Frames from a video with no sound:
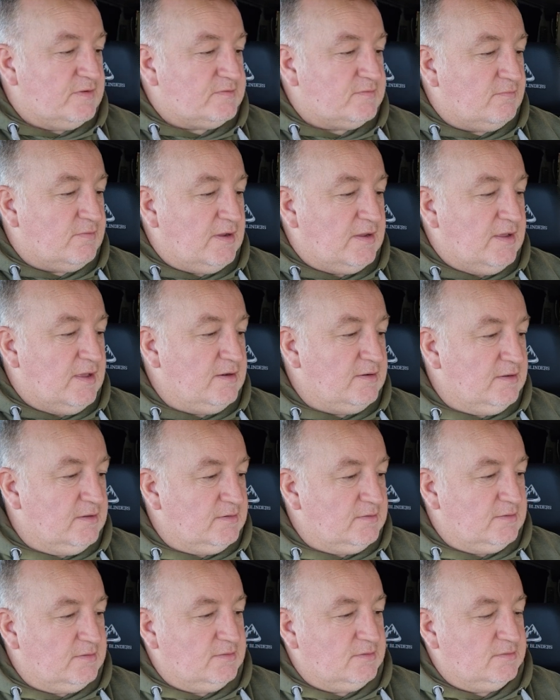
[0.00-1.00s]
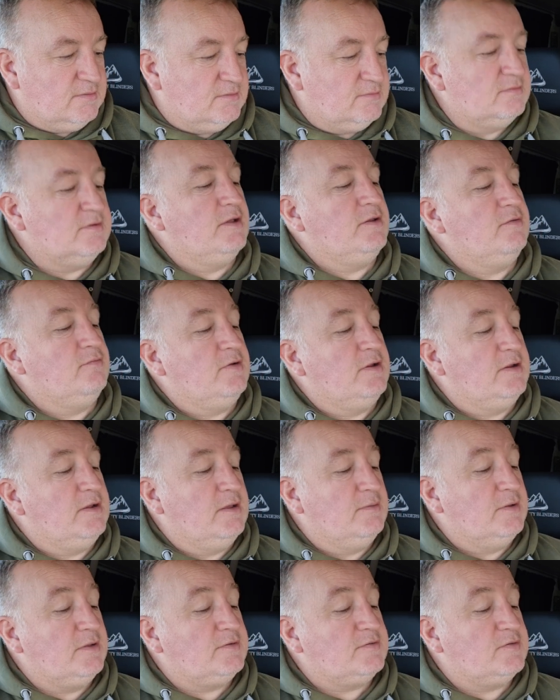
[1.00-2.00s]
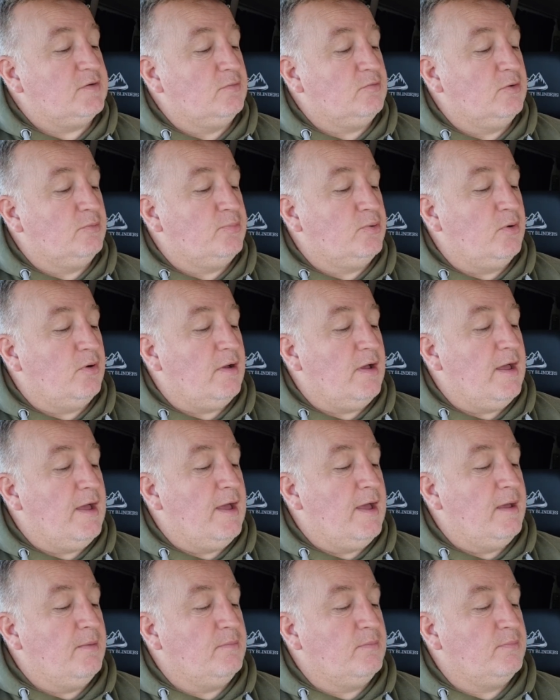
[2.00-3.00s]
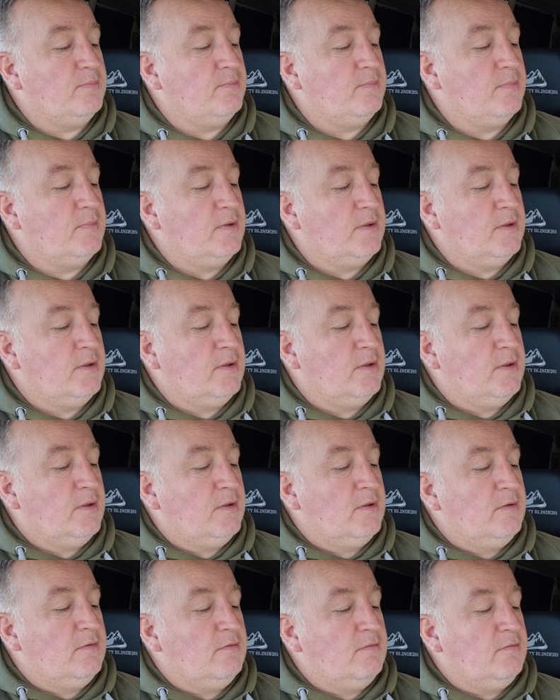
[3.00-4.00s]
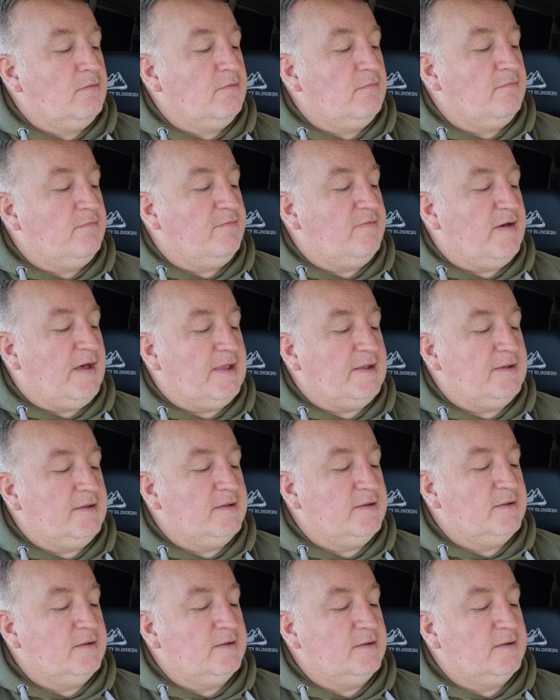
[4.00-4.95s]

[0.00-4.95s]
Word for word: the right area and it'll let you rename it. So we'll put um, van